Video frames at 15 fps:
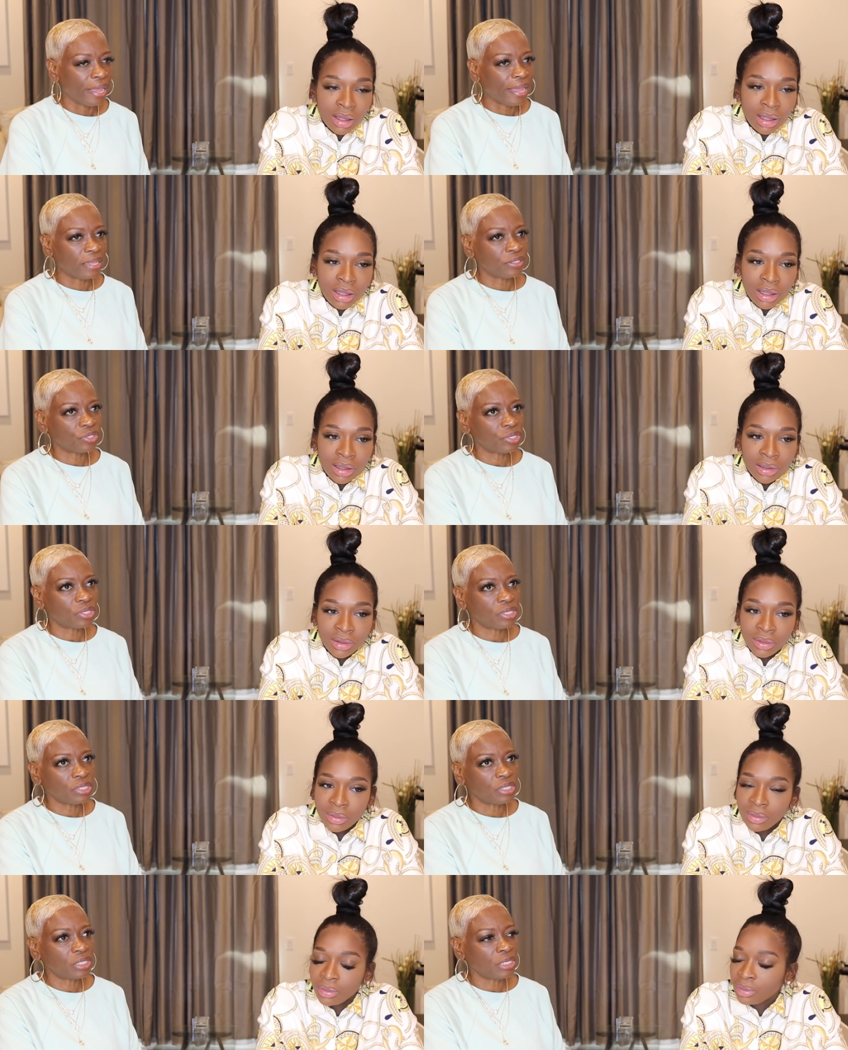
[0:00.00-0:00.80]
Speaker 1: And mm-hmm.
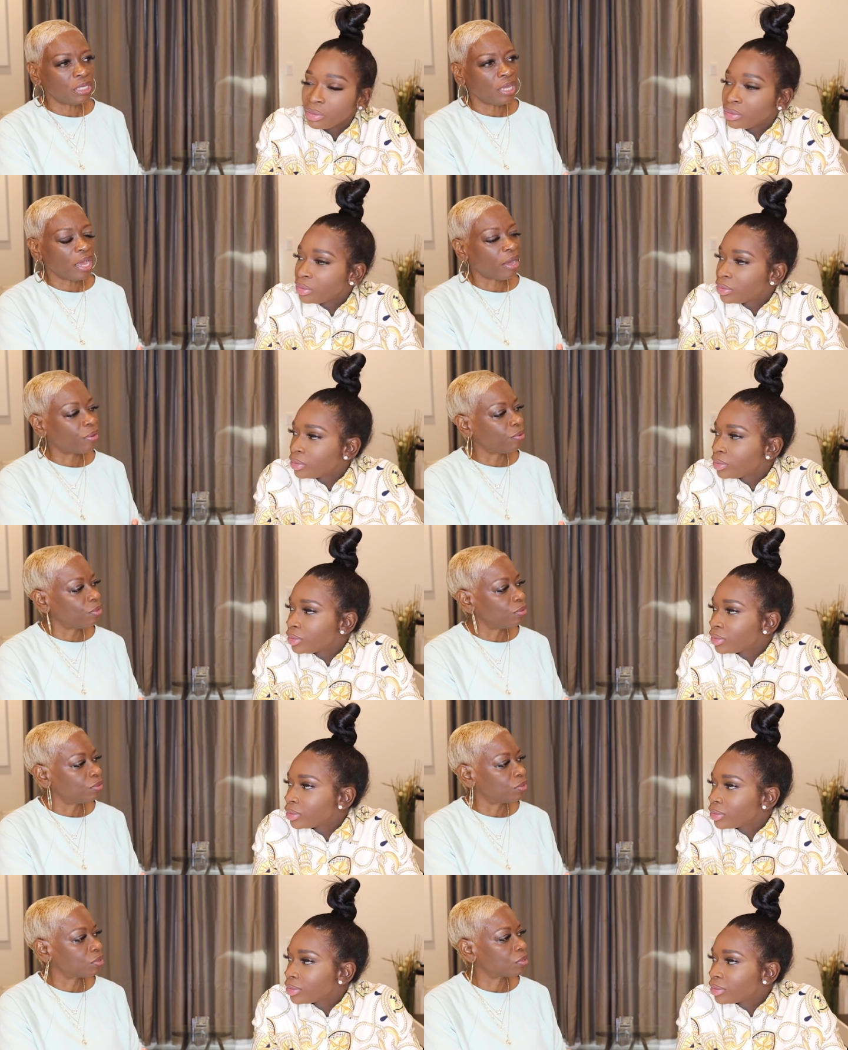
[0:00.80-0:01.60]
just to see how
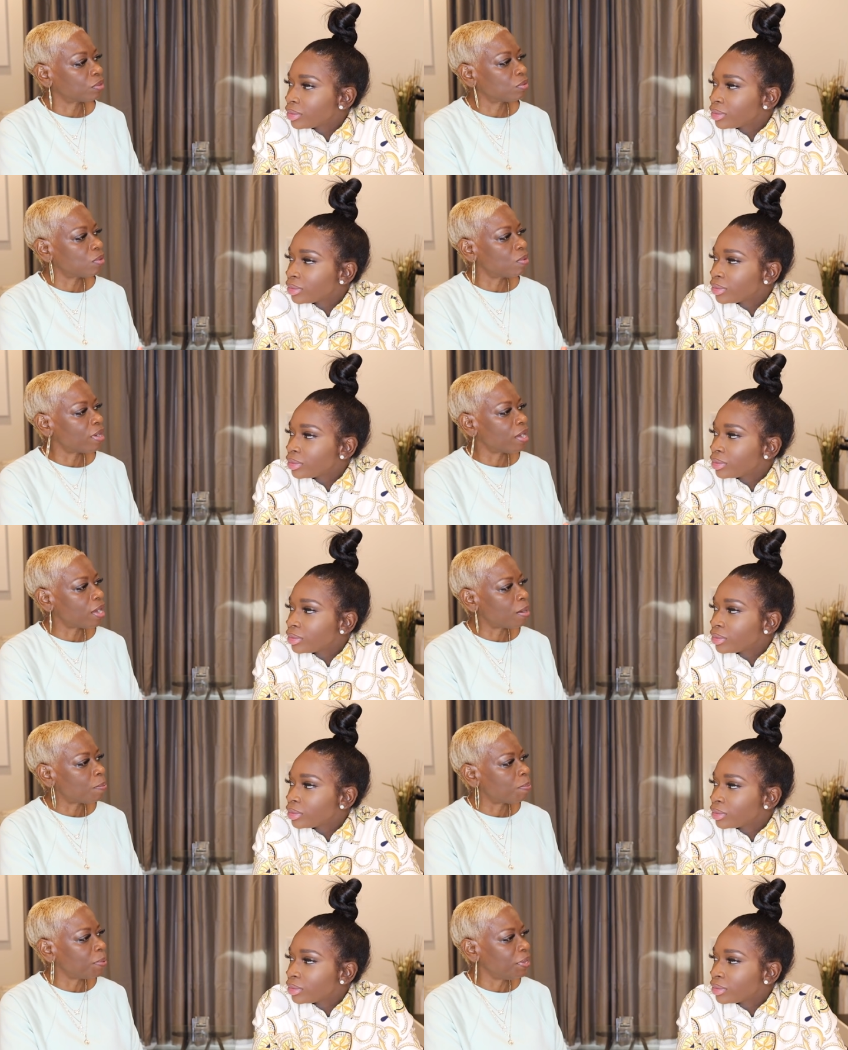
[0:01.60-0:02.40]
you just grow
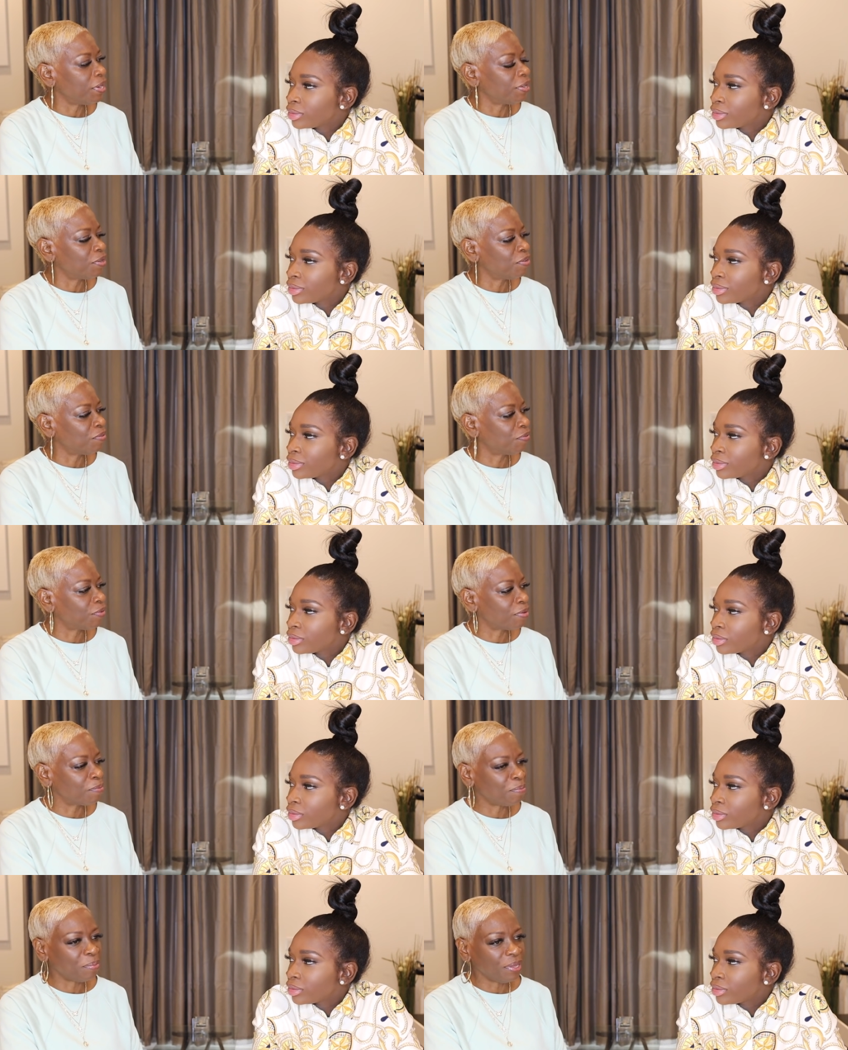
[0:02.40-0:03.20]
up, you know,
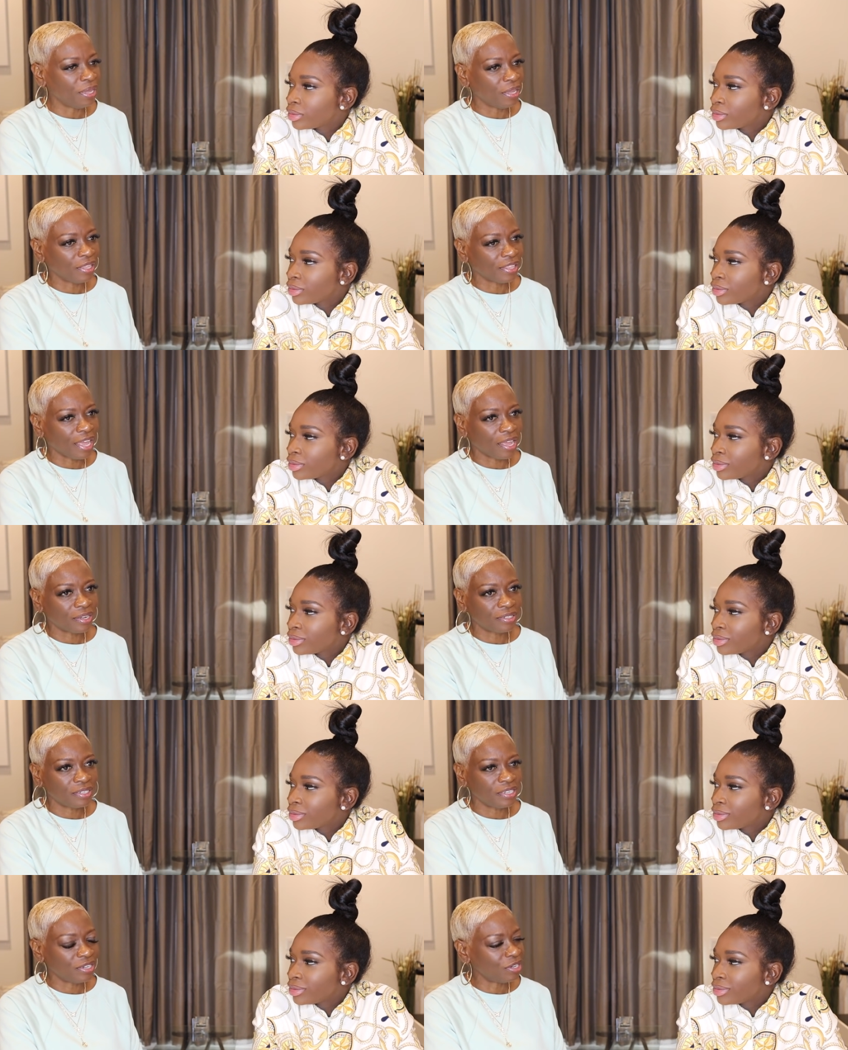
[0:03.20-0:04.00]
from being
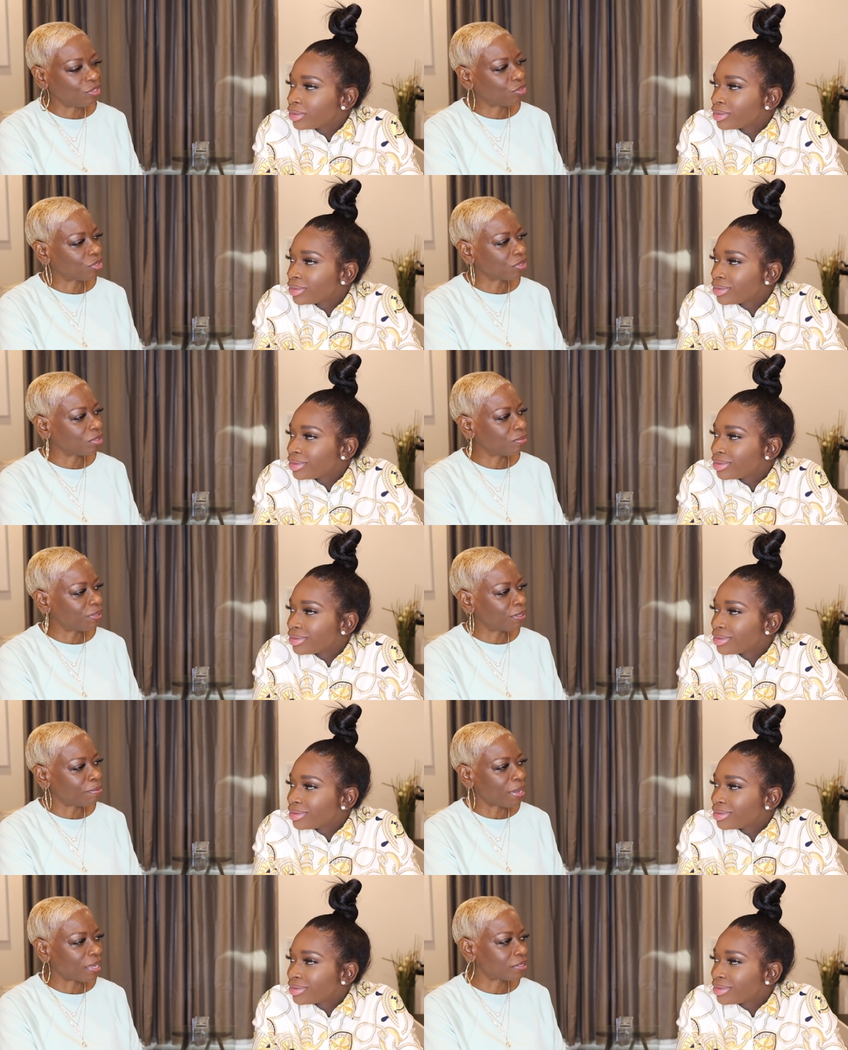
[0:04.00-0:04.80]
that teenage girl
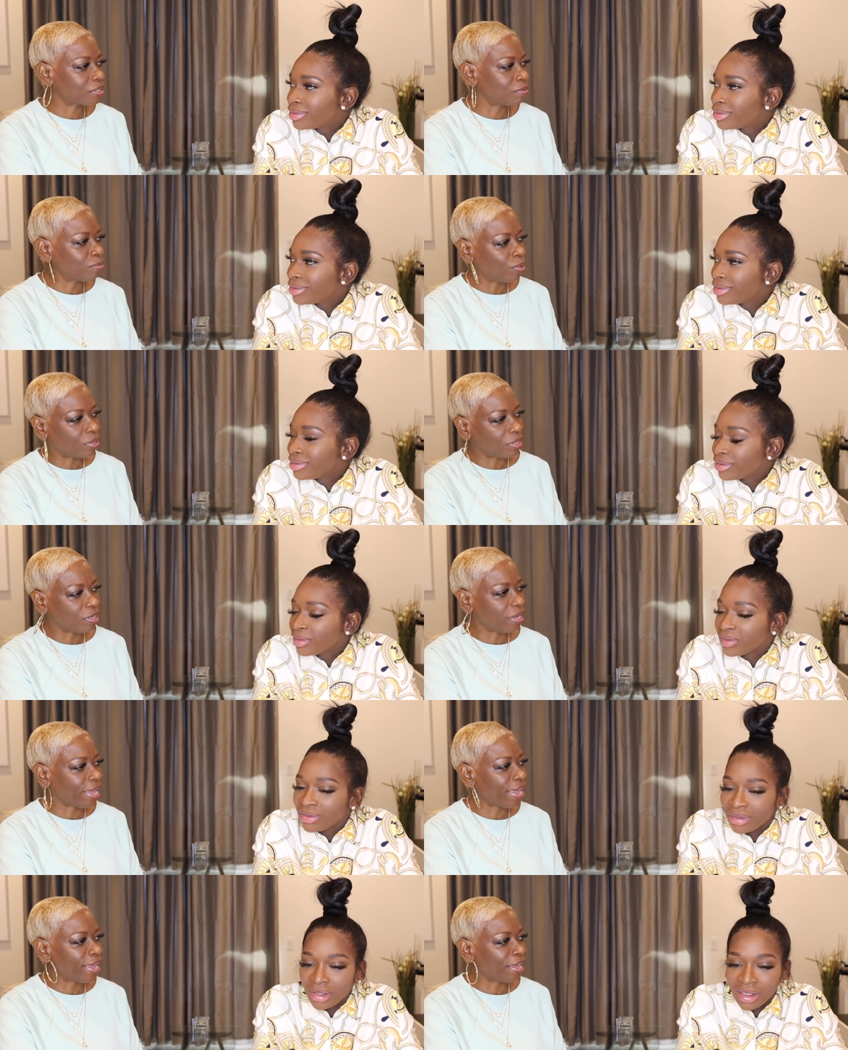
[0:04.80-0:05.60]
with the basketball in
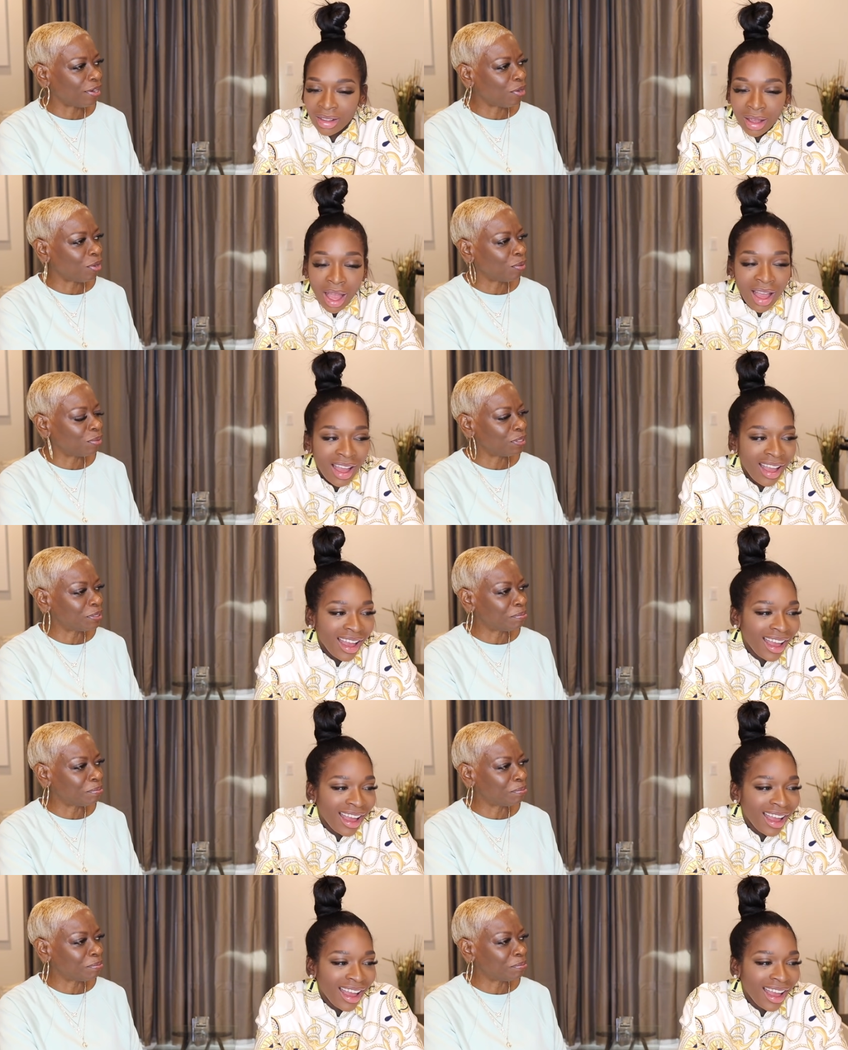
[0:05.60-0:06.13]
your hand, always